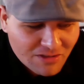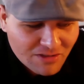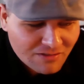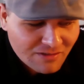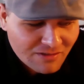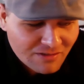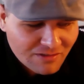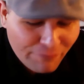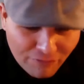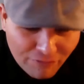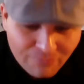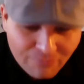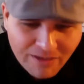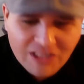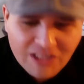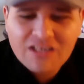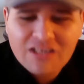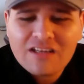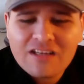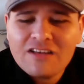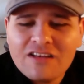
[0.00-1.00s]

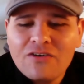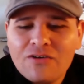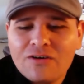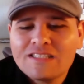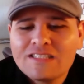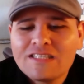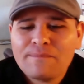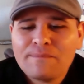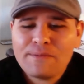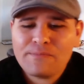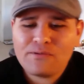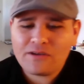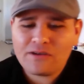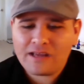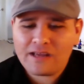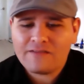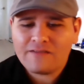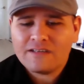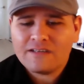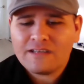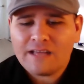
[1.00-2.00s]
information and noise that people get
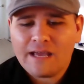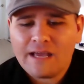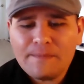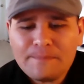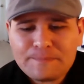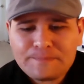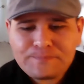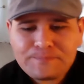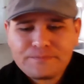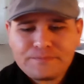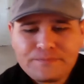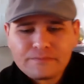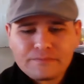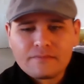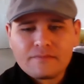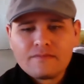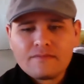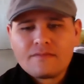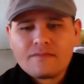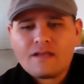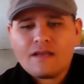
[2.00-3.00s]
every day,
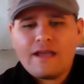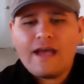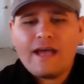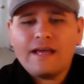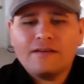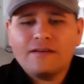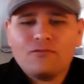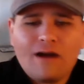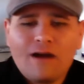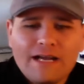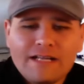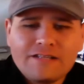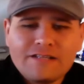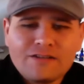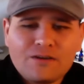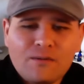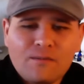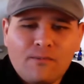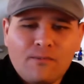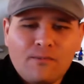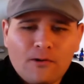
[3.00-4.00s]
and why it's
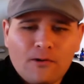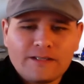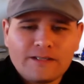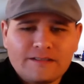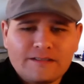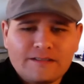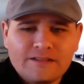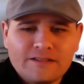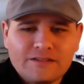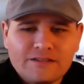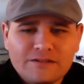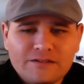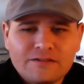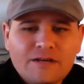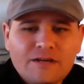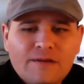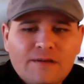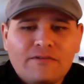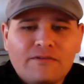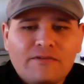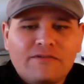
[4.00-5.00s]
so important to
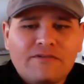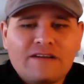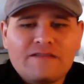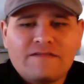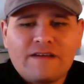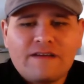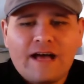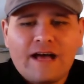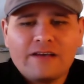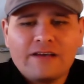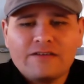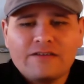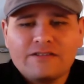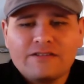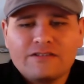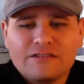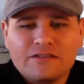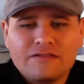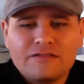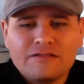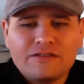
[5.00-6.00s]
provide value
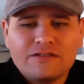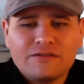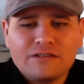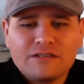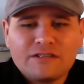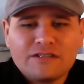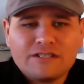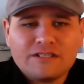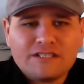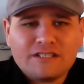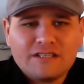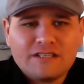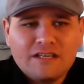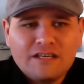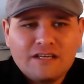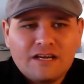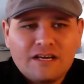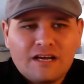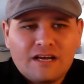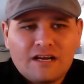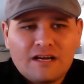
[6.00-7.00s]
to your viewers
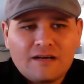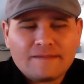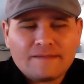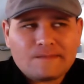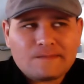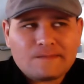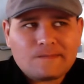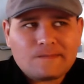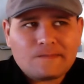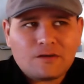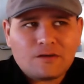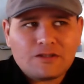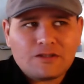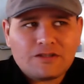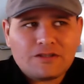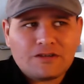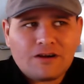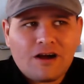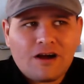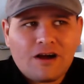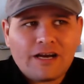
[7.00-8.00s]
or to
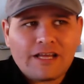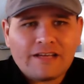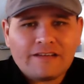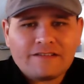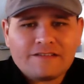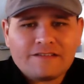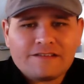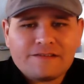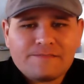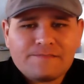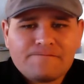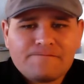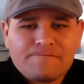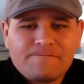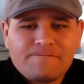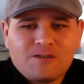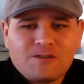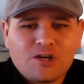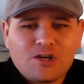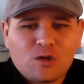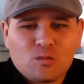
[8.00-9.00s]
your audience.
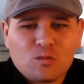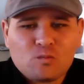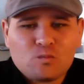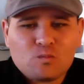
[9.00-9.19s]
So,